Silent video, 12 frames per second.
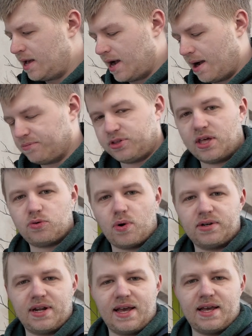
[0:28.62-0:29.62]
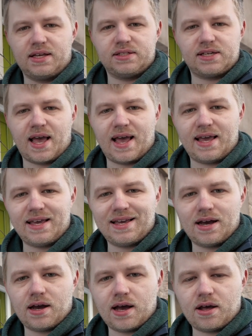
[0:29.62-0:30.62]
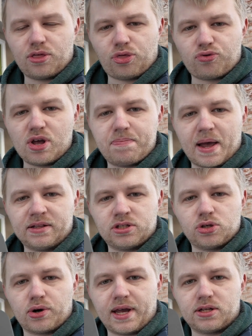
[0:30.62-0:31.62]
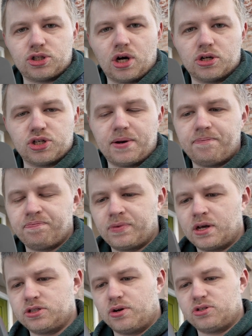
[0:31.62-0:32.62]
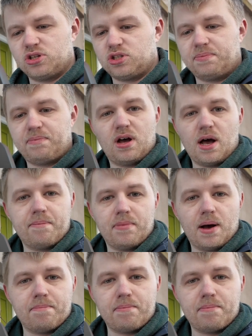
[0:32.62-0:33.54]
So this one is a 3-pin socket charger. So it's just a